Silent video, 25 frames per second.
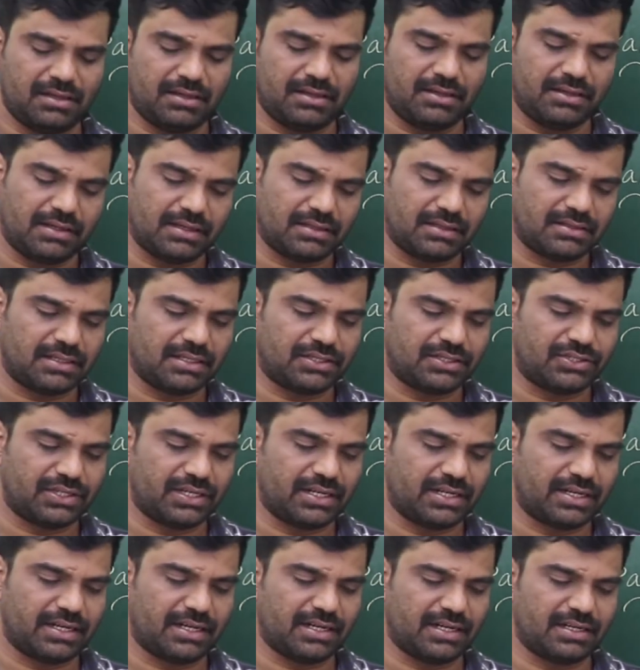Here see
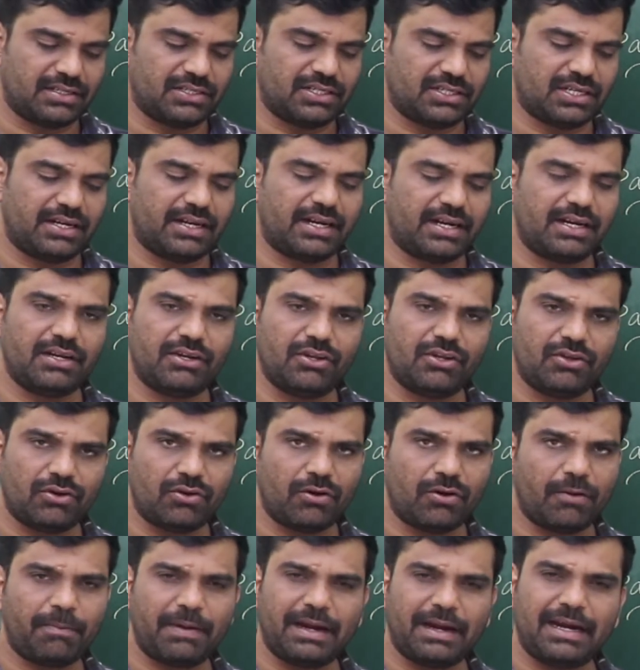children. Children, do you
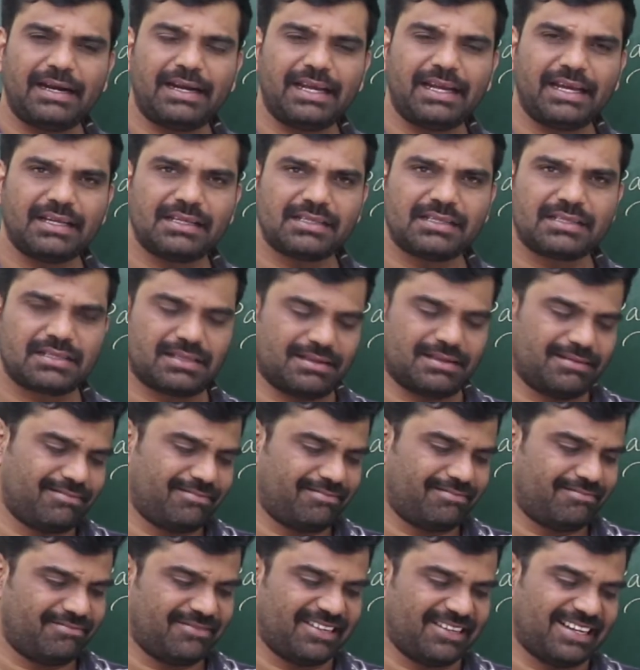know paintings?
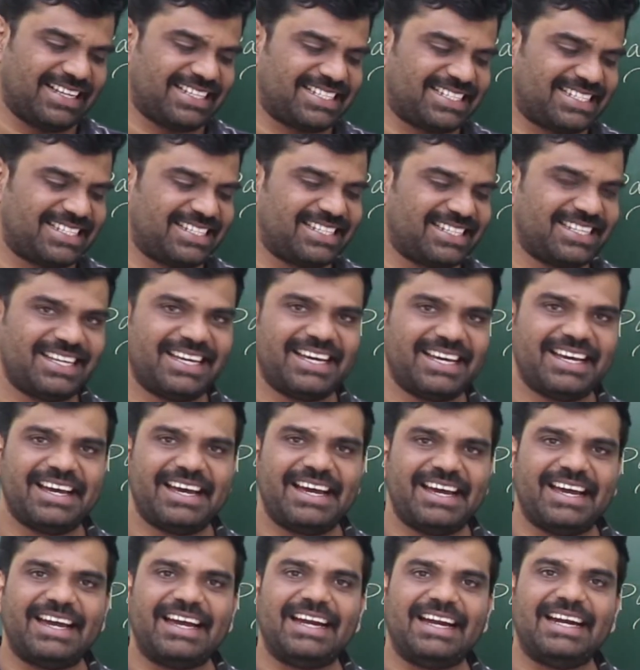Yes.
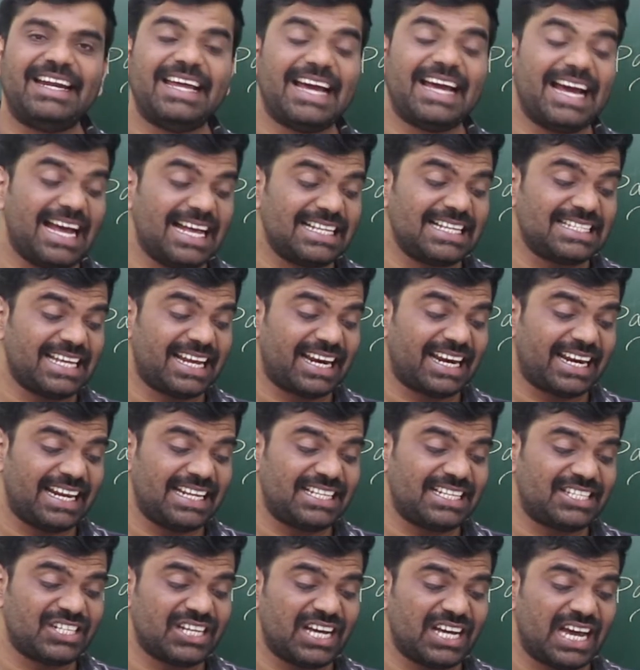India has a
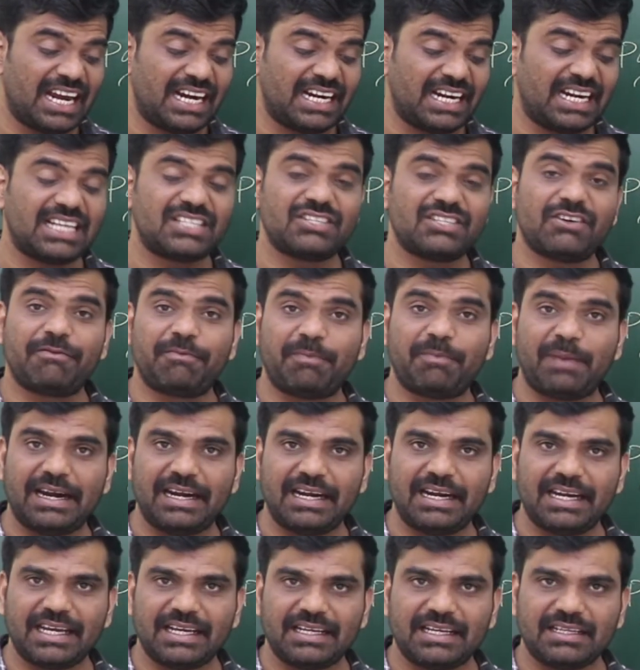rich heritage of
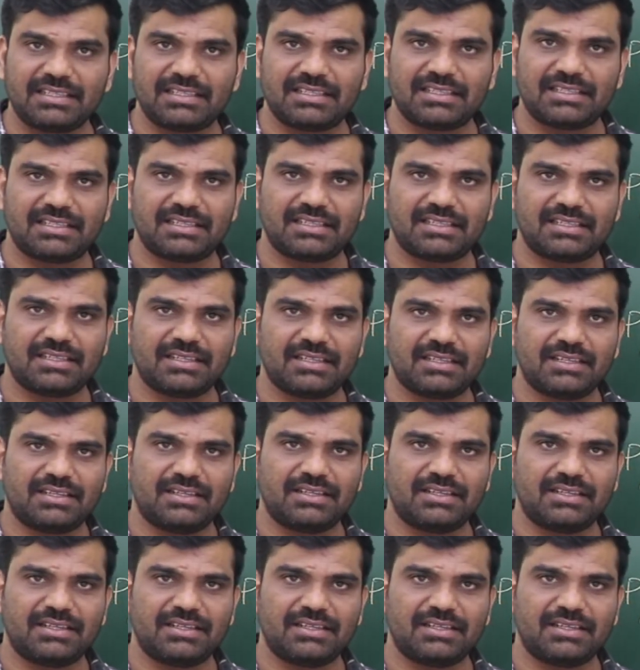paintings.